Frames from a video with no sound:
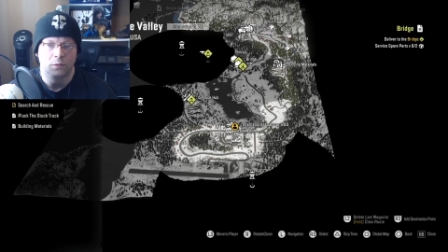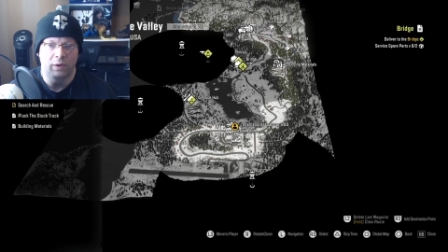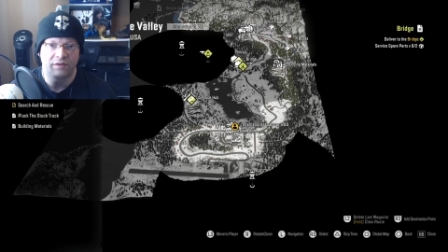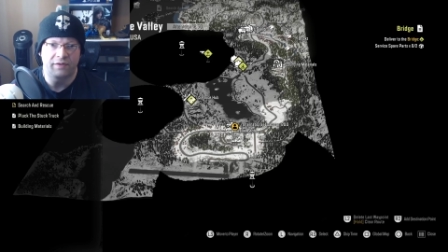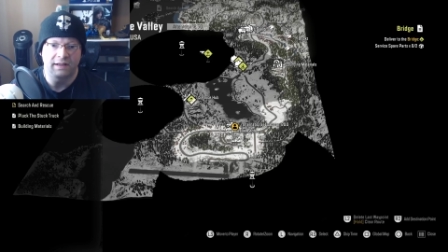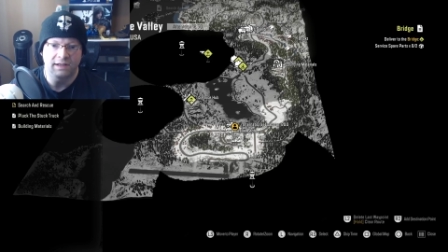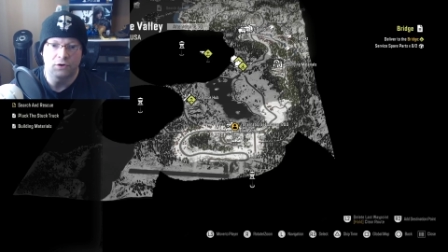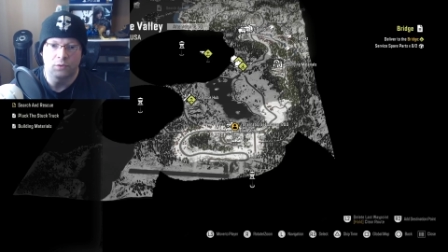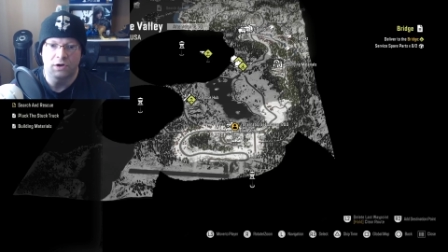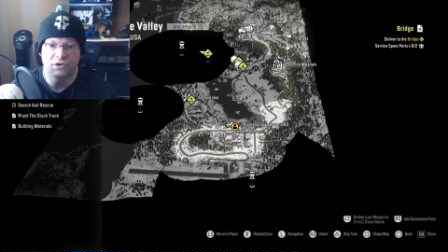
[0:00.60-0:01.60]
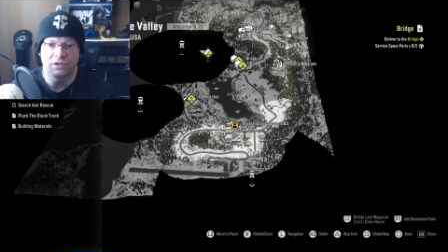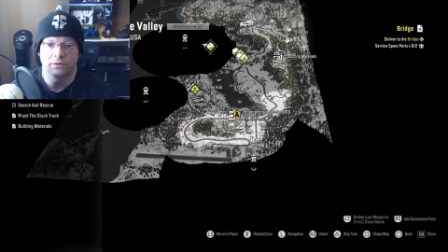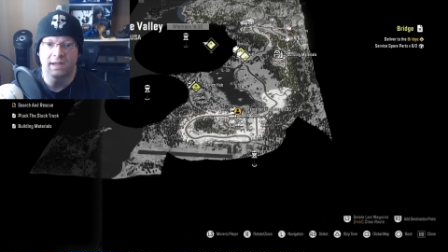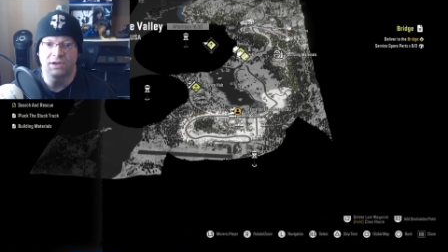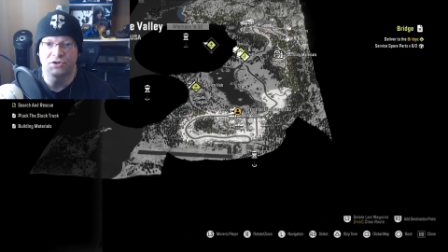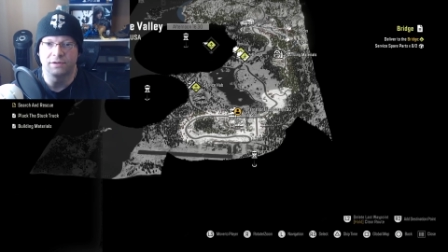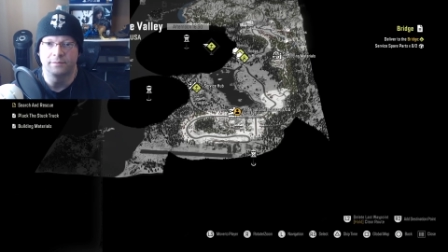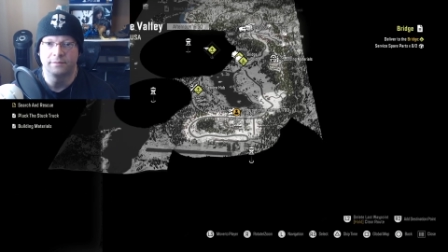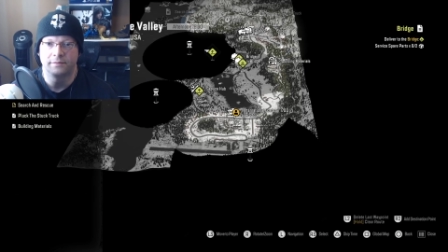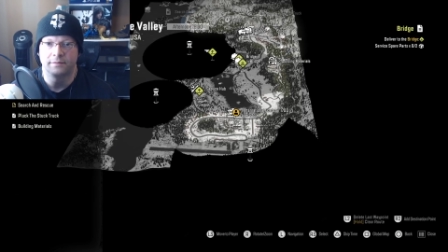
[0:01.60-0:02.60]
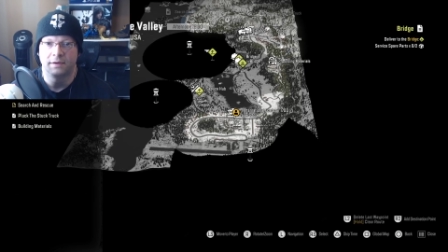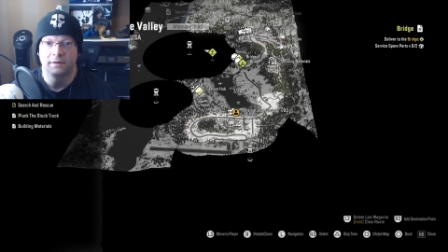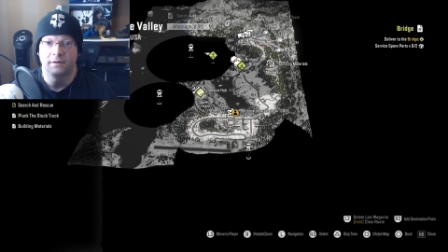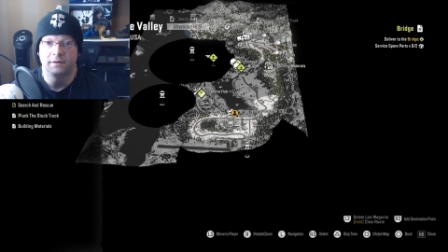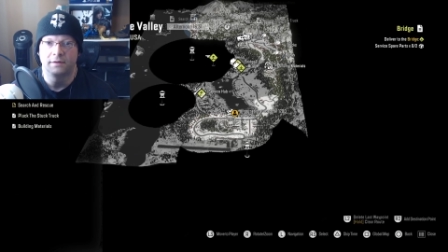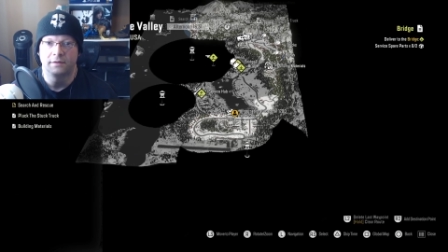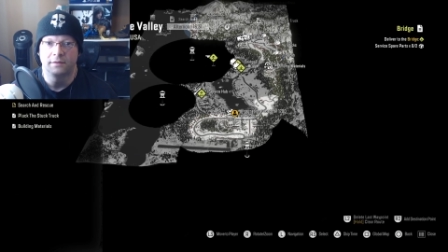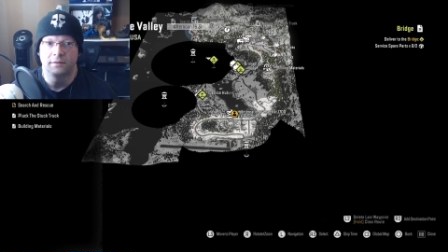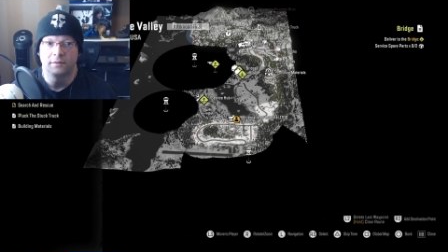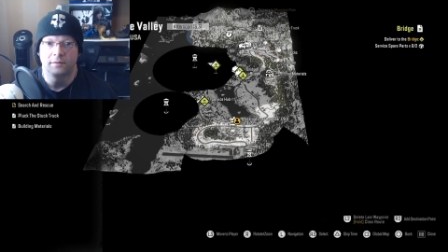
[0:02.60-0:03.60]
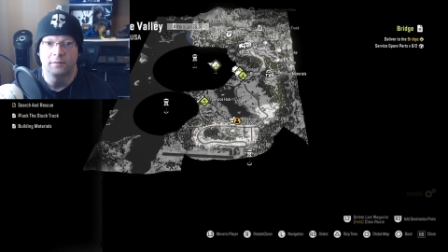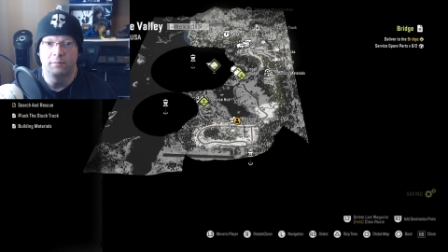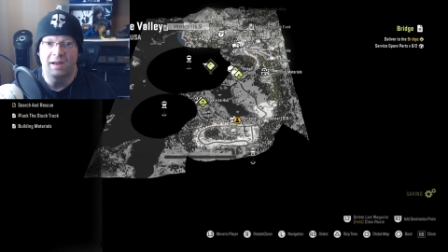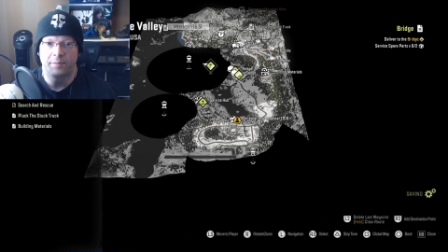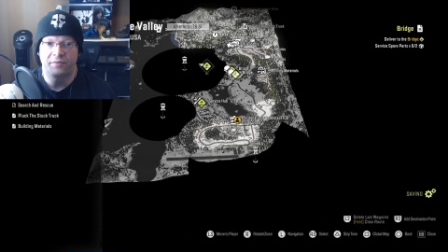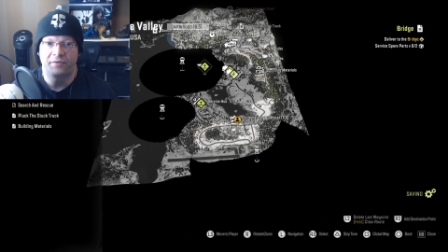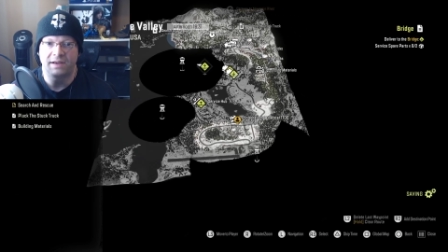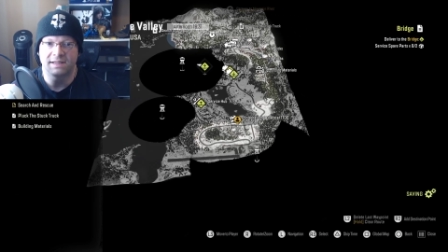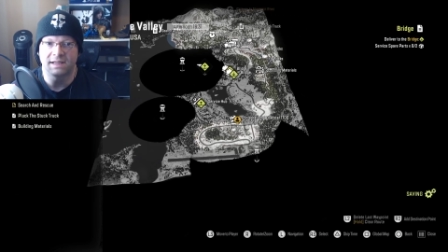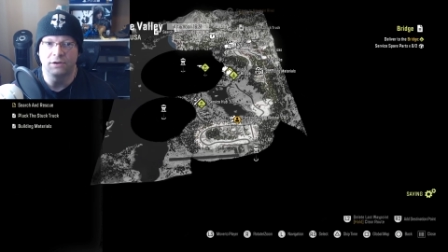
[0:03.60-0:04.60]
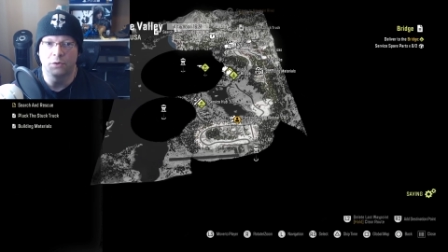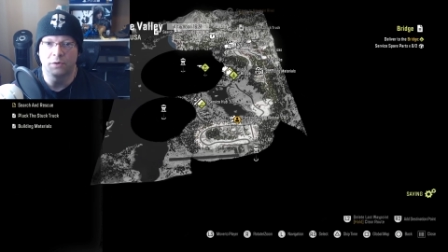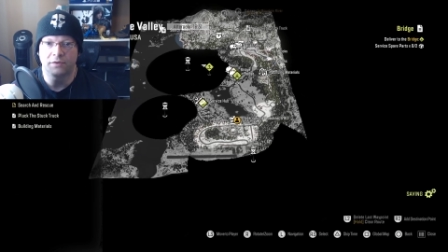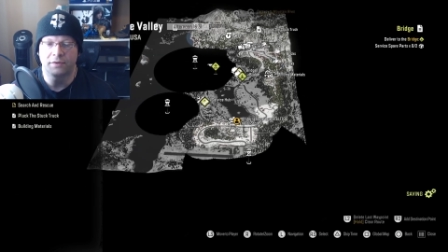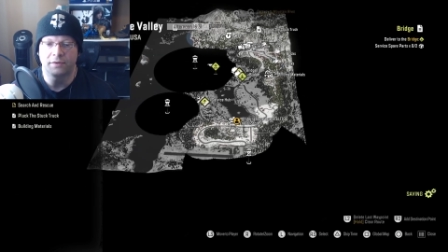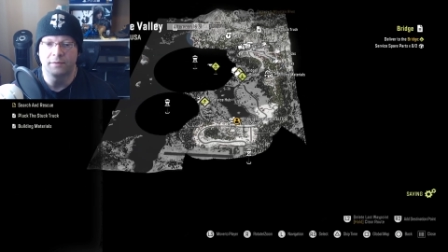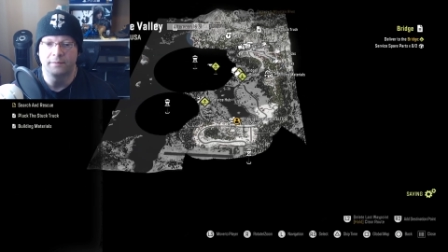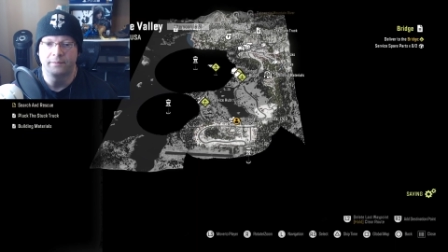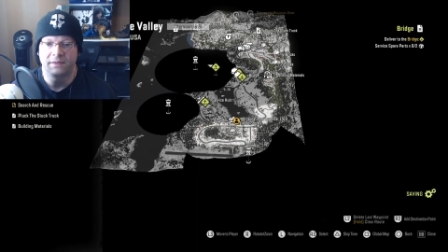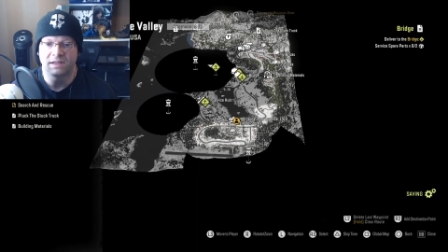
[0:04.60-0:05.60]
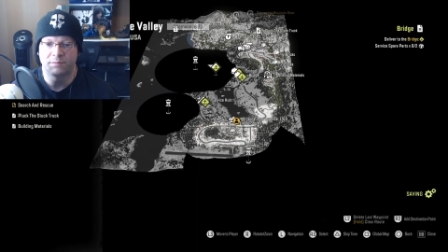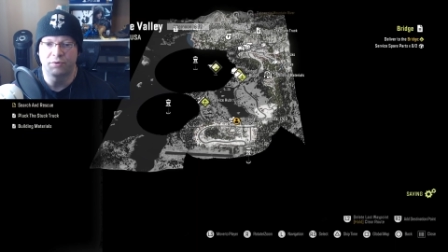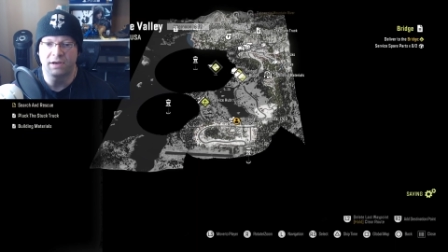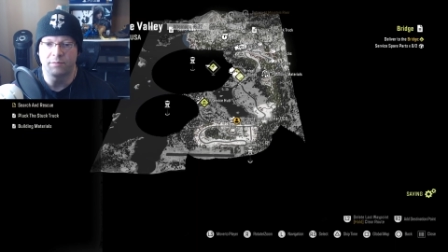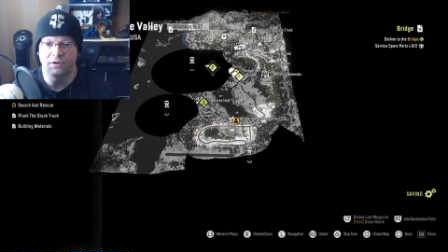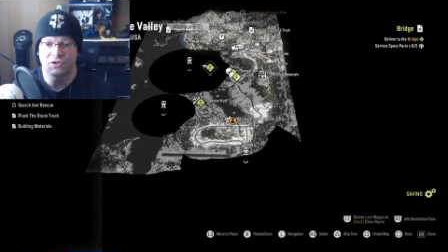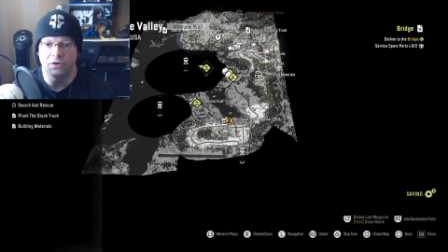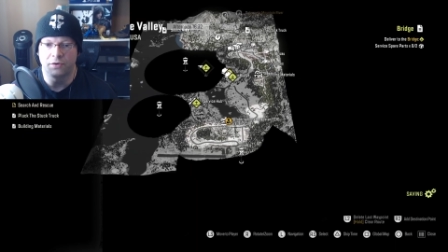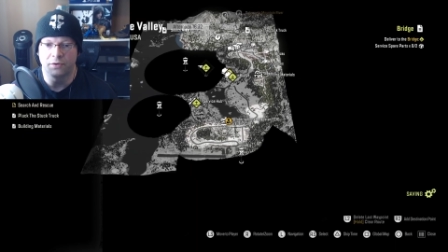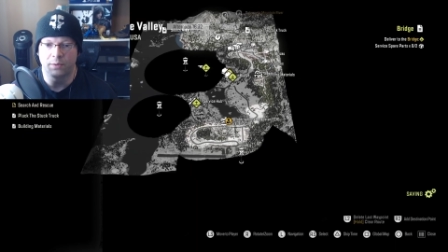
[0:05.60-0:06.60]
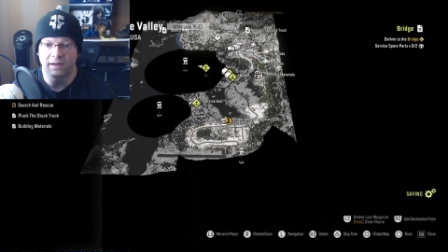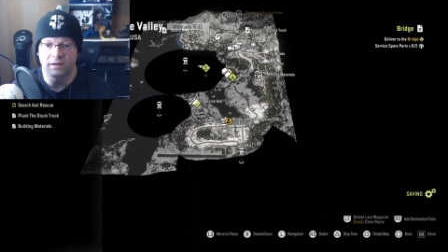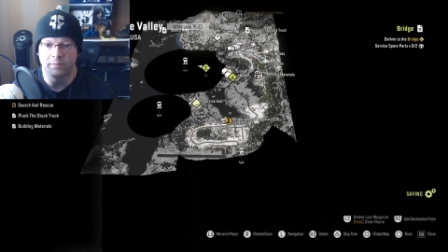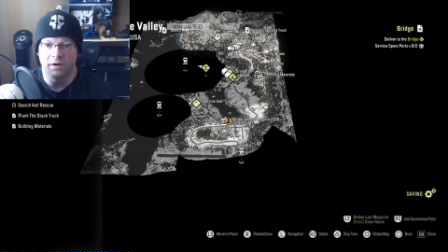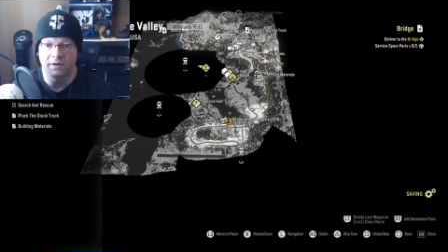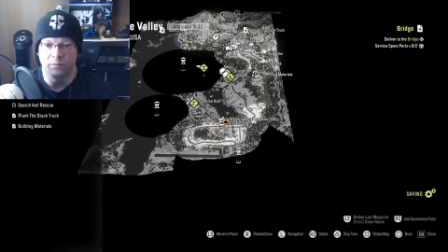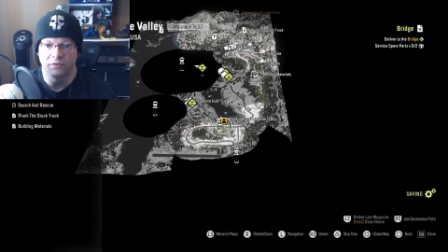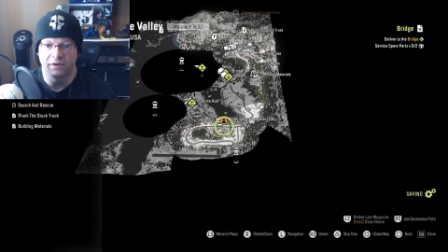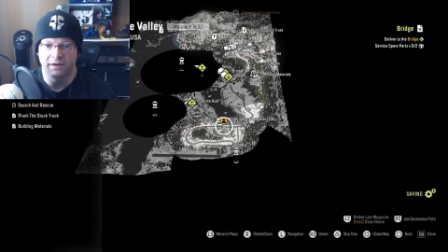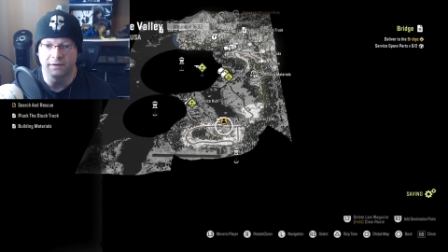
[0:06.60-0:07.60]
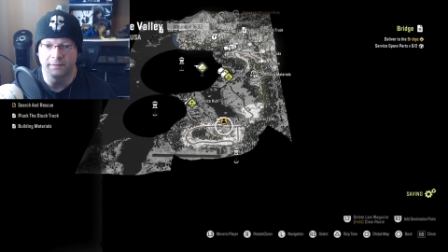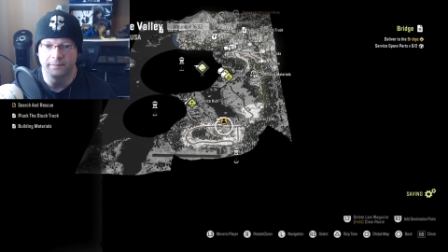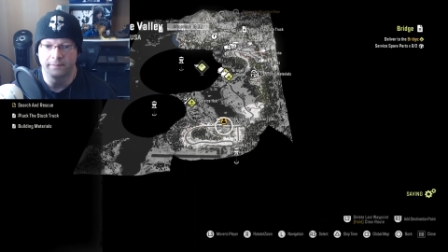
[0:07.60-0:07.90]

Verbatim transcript: White Valley Garage location. Map facing north. It's pretty much all the way at the bottom over here.